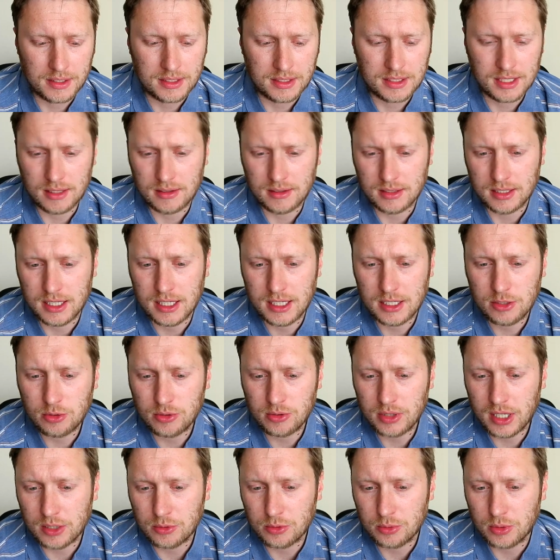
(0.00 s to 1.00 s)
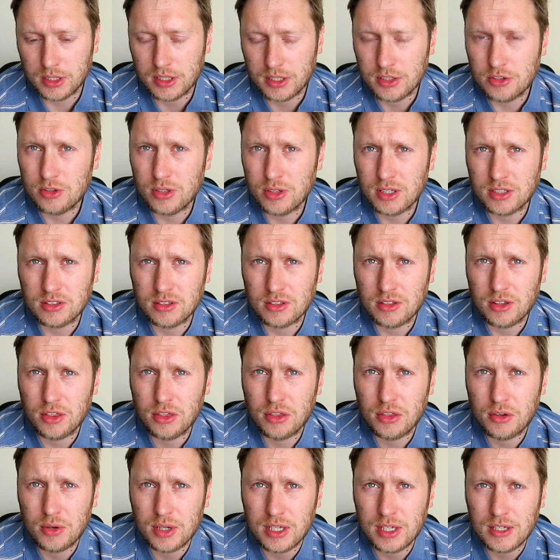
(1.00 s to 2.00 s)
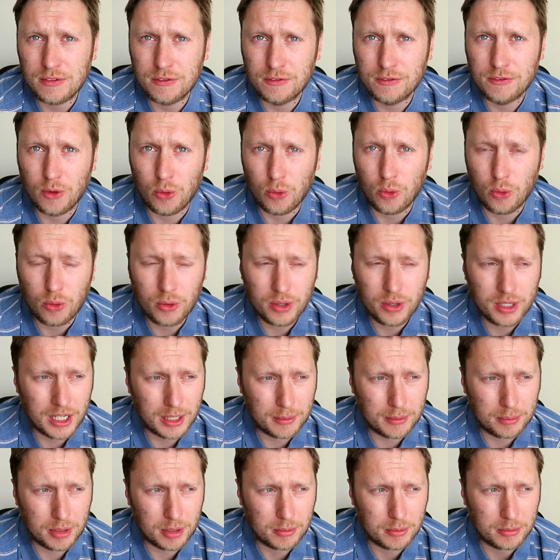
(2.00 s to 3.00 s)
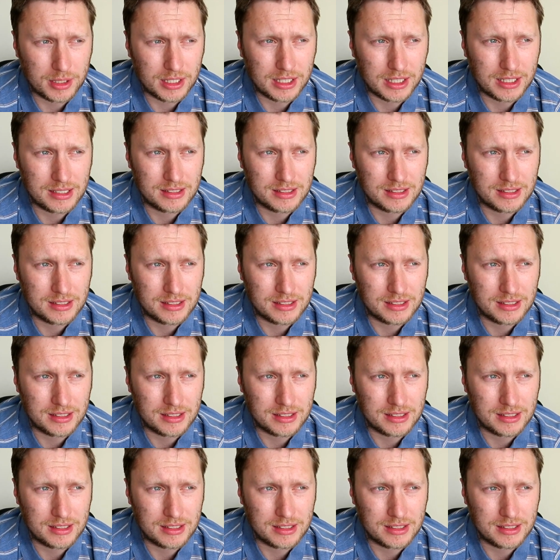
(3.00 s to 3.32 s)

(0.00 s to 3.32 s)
I think down the years we had one in 2003-4 in our Premier